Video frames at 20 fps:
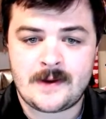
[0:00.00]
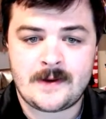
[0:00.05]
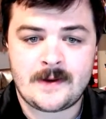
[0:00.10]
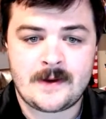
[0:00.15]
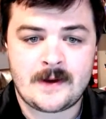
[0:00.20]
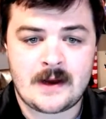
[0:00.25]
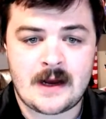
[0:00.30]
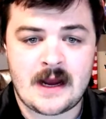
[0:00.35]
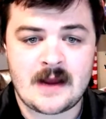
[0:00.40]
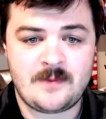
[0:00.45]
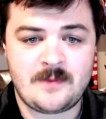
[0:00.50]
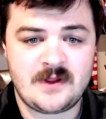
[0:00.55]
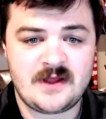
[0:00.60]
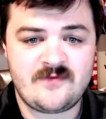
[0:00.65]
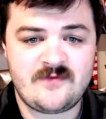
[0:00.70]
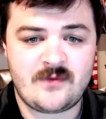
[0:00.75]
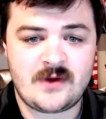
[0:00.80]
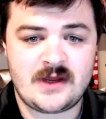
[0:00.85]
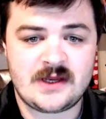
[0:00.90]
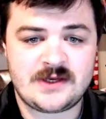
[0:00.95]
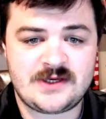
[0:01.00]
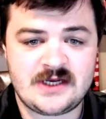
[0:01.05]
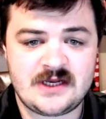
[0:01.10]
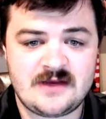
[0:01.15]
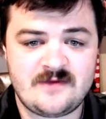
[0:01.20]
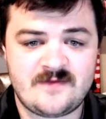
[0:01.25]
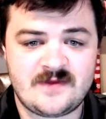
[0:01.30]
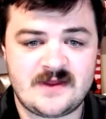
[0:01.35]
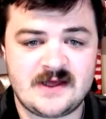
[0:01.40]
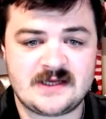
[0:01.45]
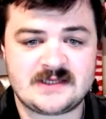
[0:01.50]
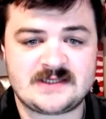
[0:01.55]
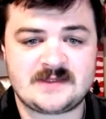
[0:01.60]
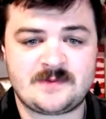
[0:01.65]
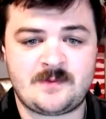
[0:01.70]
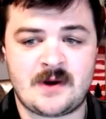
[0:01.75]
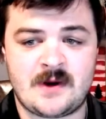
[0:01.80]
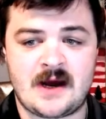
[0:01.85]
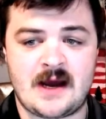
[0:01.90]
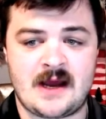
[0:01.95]
I believe we achieved this
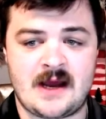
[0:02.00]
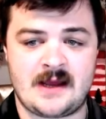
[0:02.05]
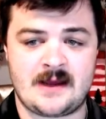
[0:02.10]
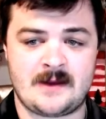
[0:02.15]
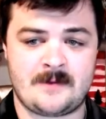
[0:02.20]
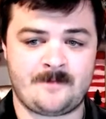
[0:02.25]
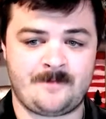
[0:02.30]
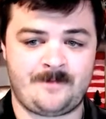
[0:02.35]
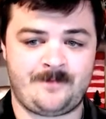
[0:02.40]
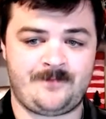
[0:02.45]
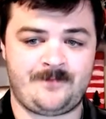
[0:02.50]
by